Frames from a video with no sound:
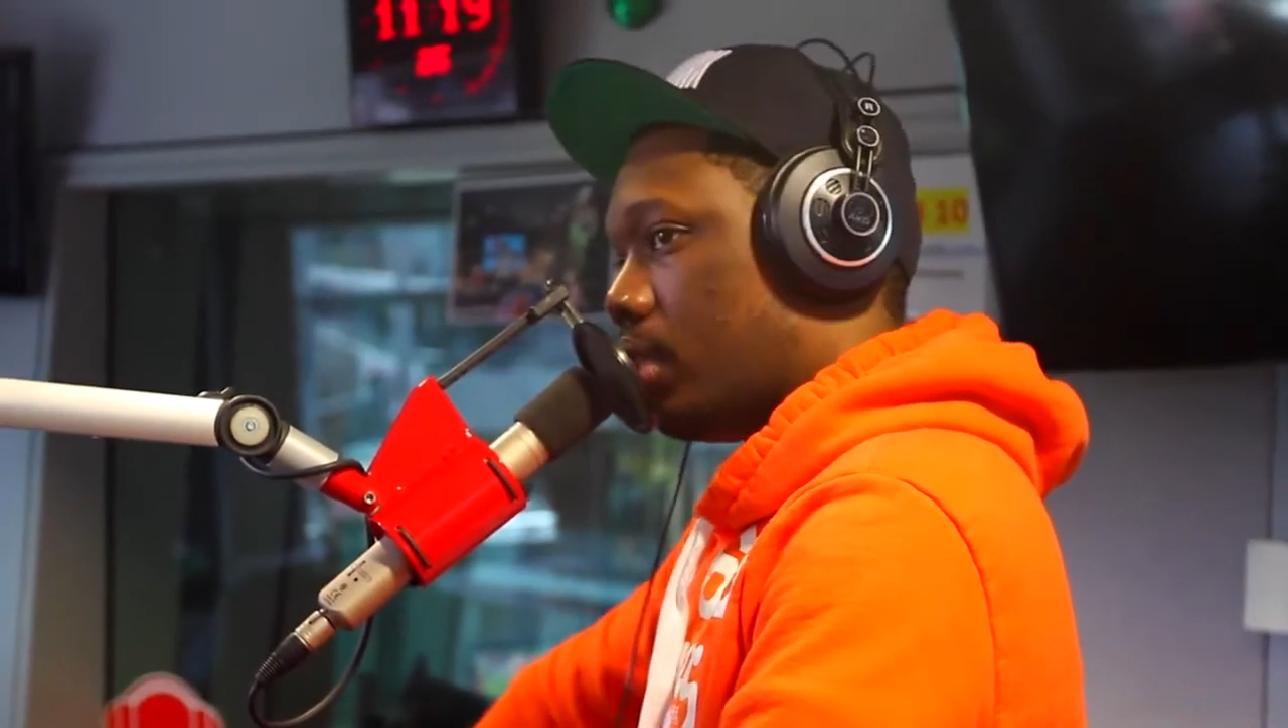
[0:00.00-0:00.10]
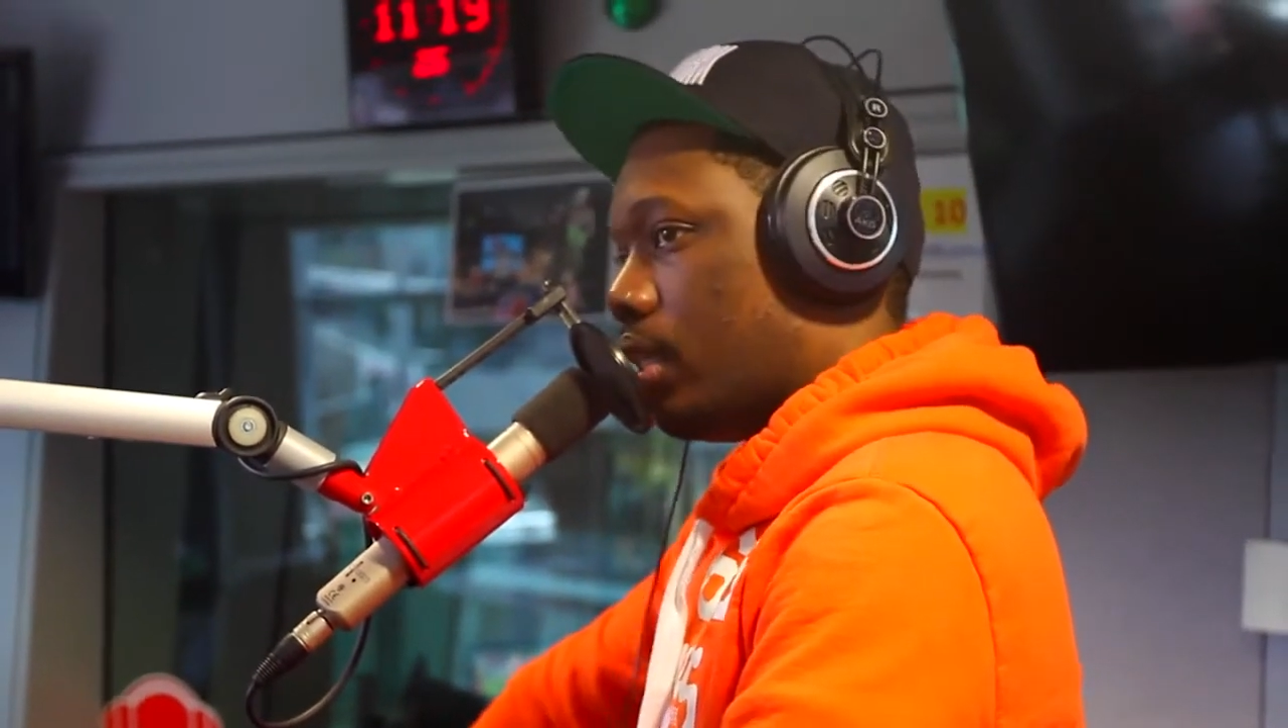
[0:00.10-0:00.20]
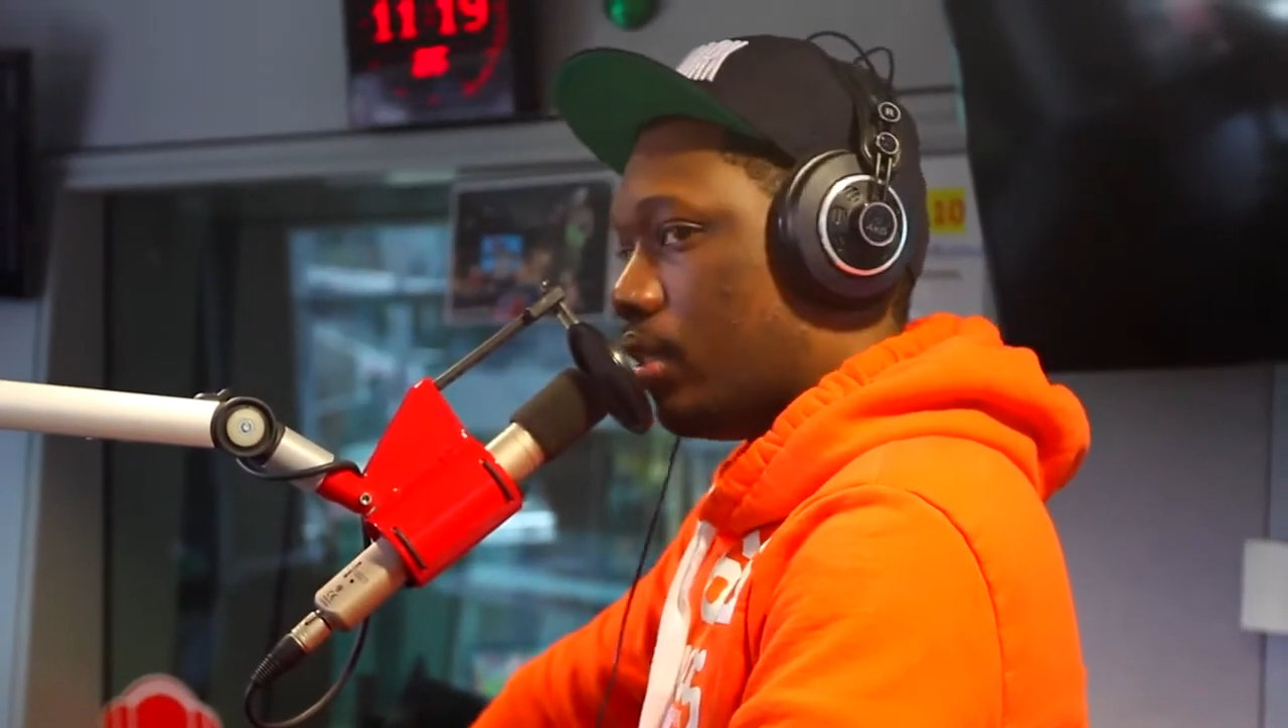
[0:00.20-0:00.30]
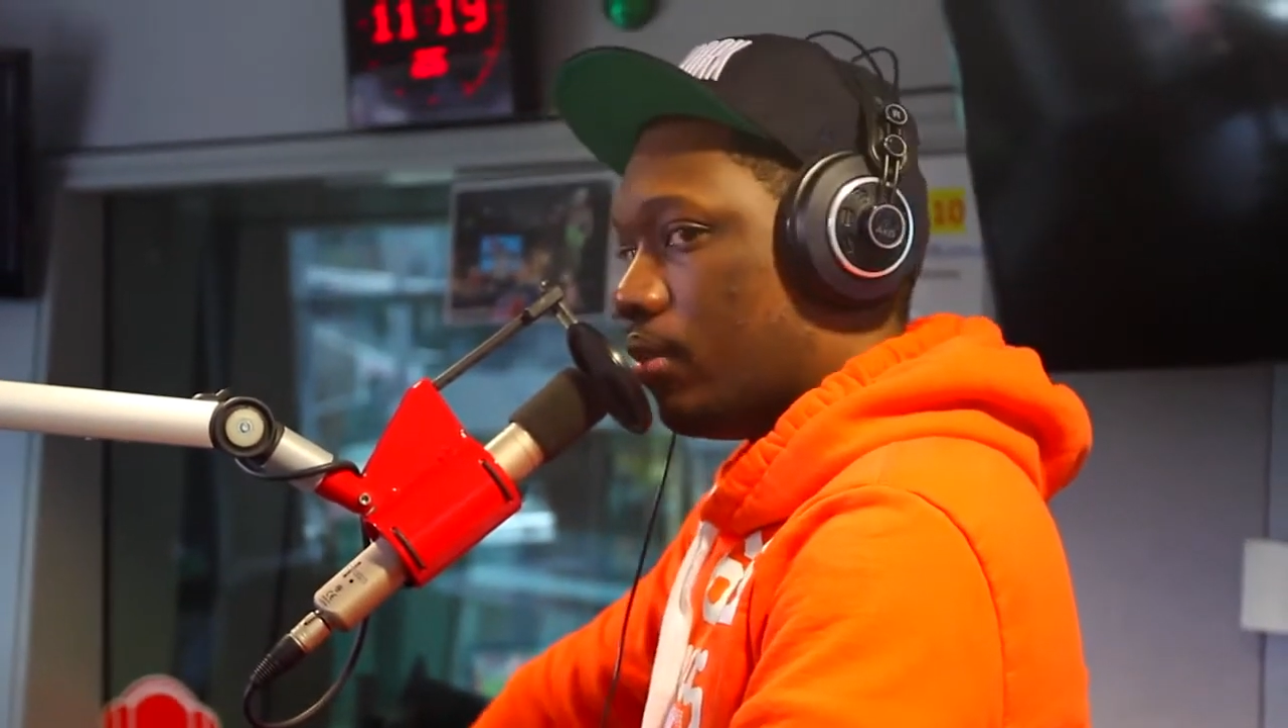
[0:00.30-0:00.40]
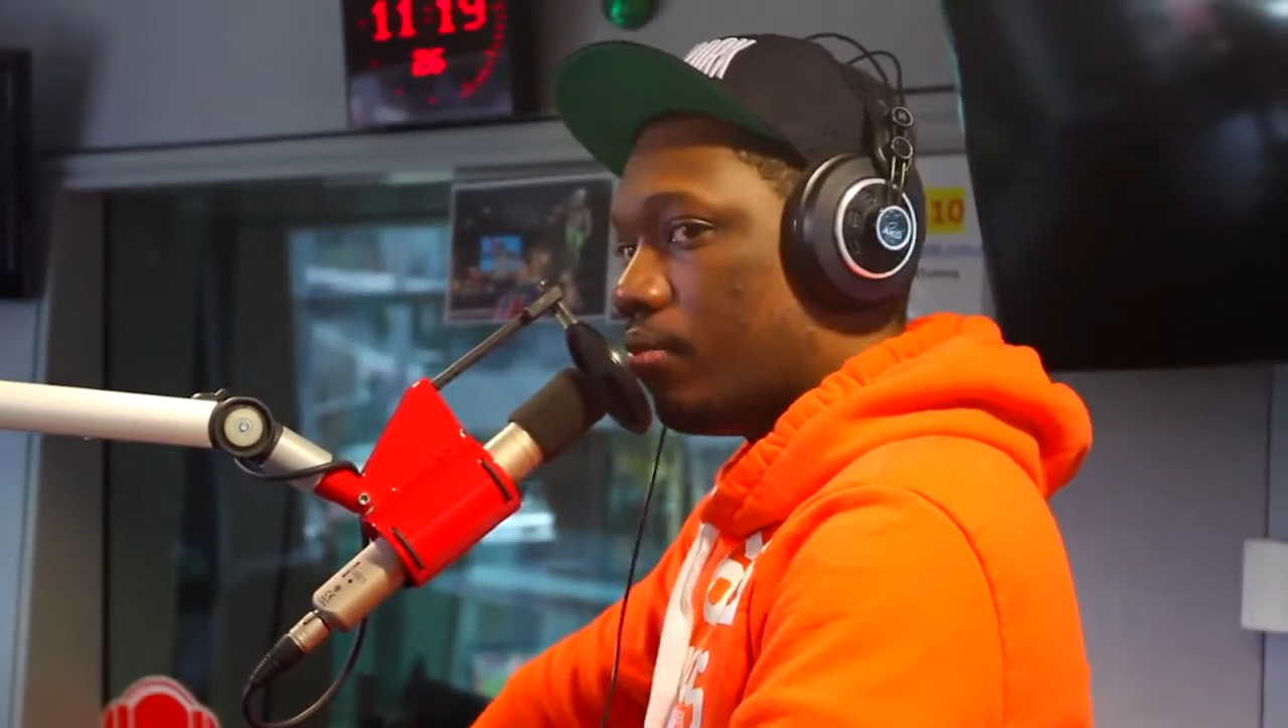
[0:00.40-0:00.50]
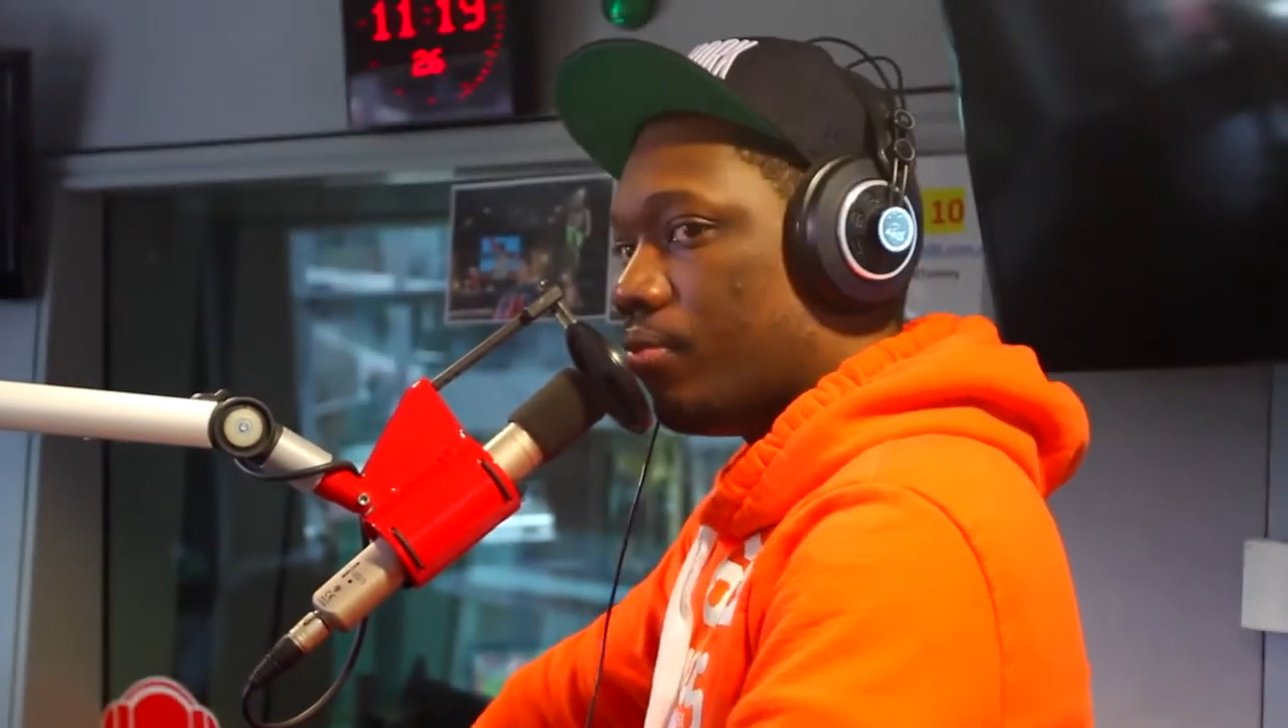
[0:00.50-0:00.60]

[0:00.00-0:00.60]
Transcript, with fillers: and